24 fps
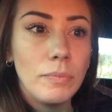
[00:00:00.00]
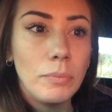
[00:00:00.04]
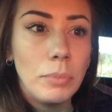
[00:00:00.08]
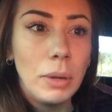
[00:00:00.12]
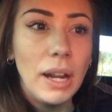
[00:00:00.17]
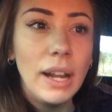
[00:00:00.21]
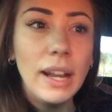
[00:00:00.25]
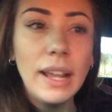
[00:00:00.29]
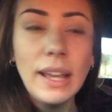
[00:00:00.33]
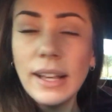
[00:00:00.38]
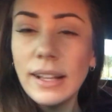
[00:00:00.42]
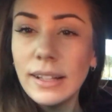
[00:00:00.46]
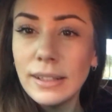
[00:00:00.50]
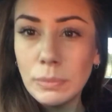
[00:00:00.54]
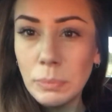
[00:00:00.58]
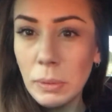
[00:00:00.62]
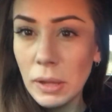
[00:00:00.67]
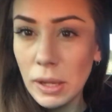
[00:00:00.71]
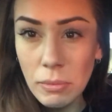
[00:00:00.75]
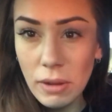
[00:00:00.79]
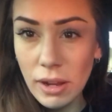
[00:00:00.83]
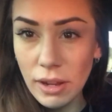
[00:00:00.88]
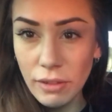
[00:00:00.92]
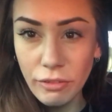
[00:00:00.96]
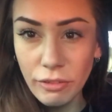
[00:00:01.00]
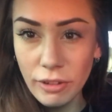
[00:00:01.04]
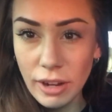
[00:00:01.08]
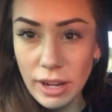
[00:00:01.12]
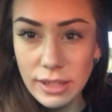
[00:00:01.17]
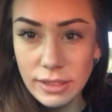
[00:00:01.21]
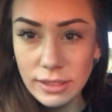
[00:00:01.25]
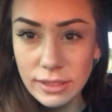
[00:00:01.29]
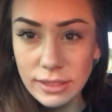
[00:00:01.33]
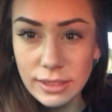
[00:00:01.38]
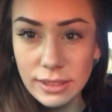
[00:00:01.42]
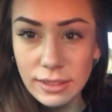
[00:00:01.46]
please be my
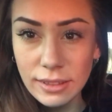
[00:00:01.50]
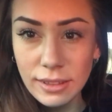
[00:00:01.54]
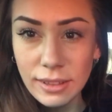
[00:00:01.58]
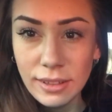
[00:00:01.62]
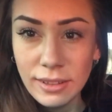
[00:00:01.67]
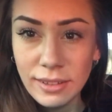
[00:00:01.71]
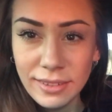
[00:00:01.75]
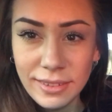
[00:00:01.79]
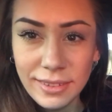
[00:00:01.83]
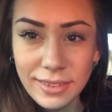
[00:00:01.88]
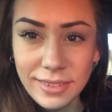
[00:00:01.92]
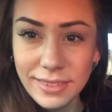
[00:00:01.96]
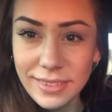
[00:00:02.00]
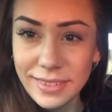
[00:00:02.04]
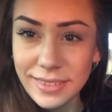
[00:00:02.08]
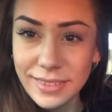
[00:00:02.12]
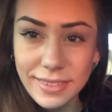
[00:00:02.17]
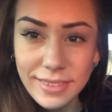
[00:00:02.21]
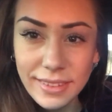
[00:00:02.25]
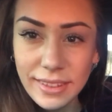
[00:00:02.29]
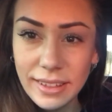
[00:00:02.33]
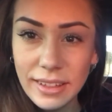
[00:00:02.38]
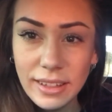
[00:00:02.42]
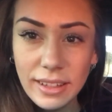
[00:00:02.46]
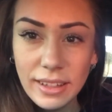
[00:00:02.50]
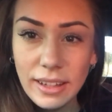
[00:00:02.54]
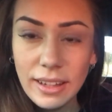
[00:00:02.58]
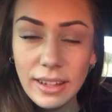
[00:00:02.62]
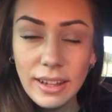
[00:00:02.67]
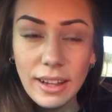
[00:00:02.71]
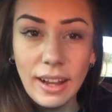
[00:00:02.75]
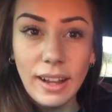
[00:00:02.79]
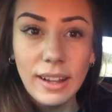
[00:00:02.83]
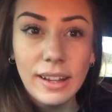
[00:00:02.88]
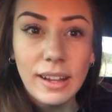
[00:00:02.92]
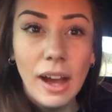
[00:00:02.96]
friend. I